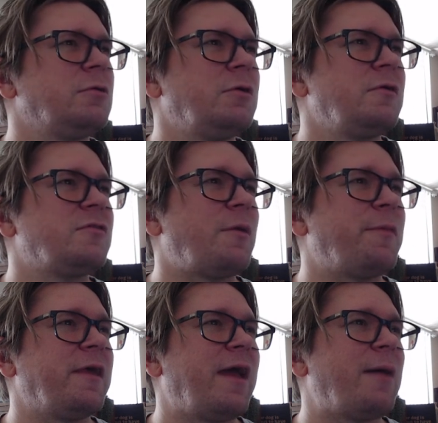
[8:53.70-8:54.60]

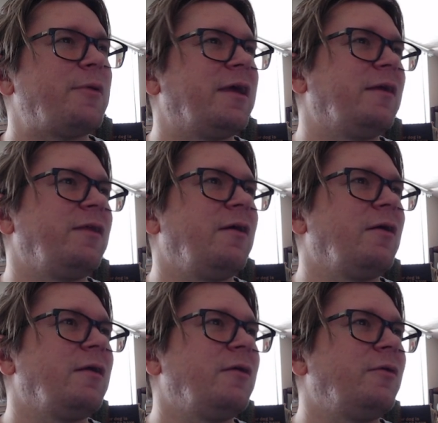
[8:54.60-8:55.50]
Something happening in the
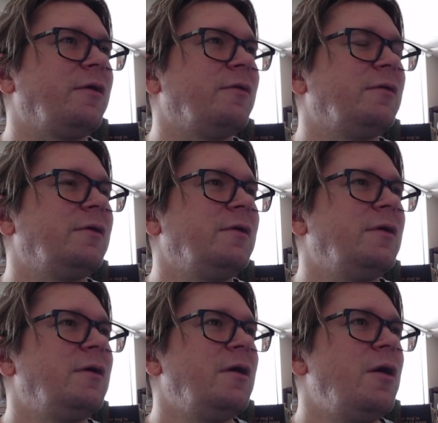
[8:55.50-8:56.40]
yard. I don't know.
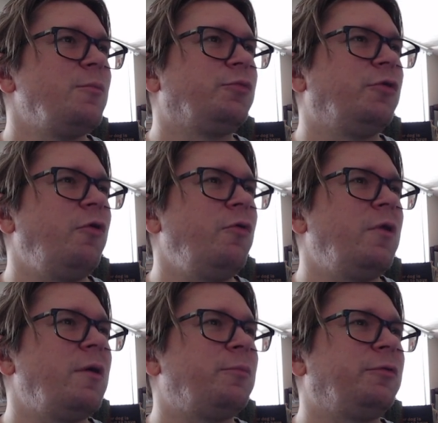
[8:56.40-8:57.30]

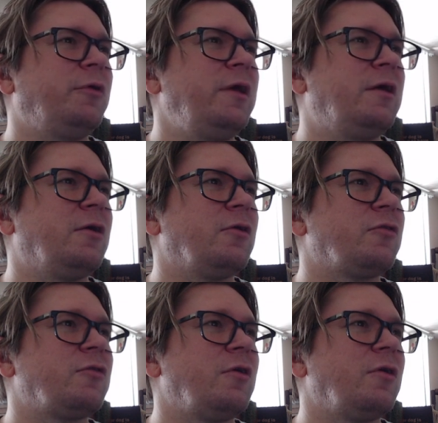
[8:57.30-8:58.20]
Prune
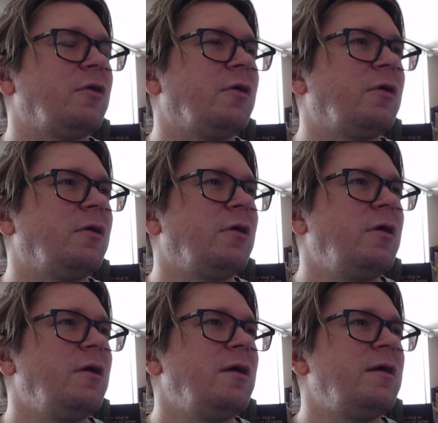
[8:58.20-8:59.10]
precursor
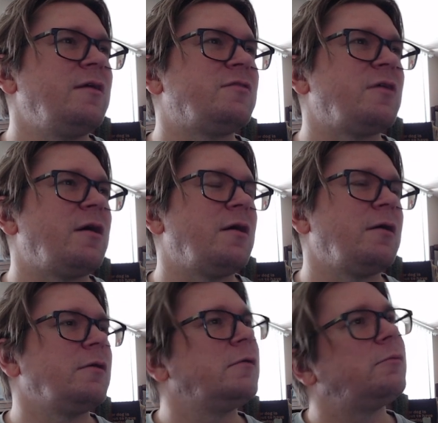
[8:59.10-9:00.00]
is
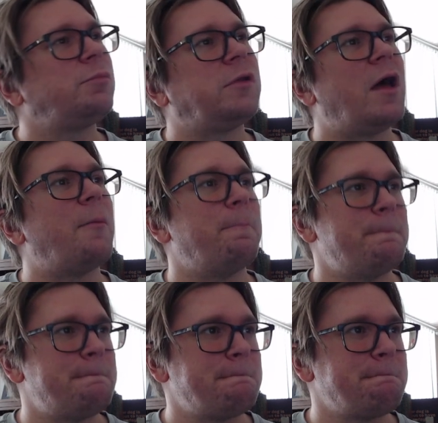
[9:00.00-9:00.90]
a plum.